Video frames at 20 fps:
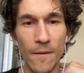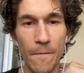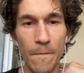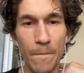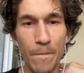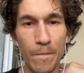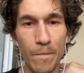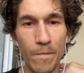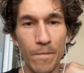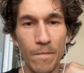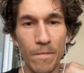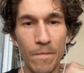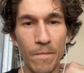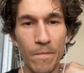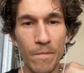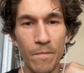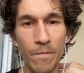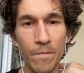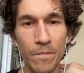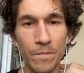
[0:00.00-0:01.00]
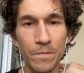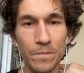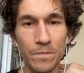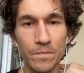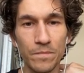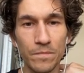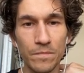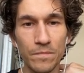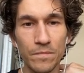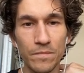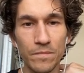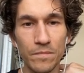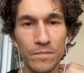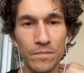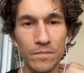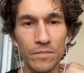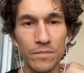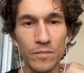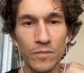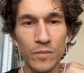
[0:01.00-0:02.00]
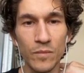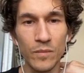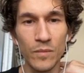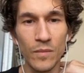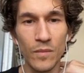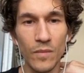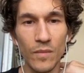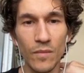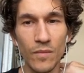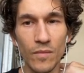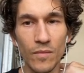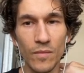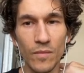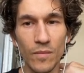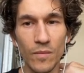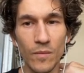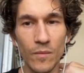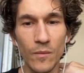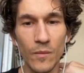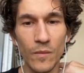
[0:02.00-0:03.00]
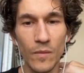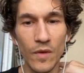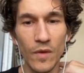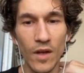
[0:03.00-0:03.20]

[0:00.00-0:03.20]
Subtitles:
Nothing is said.